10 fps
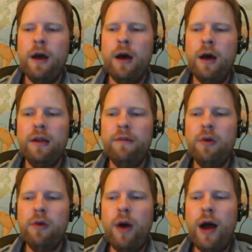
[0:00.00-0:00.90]

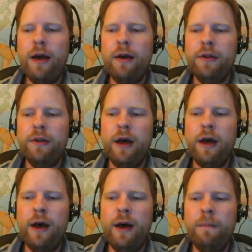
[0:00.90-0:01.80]
Olivia Wilde,
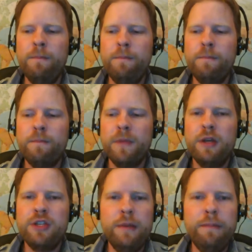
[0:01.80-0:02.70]

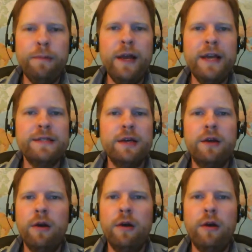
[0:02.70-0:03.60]
she plays a
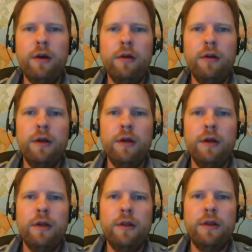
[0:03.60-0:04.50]
girl
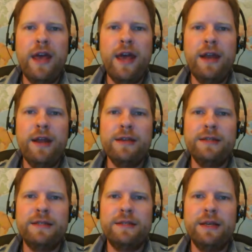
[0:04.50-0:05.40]
that
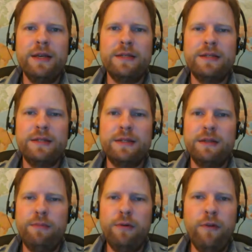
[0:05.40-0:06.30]
is
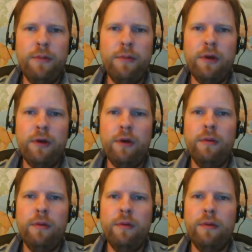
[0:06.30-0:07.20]
the
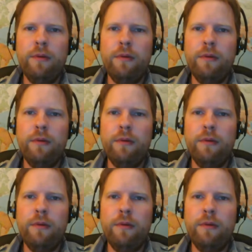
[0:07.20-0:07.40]
proverbial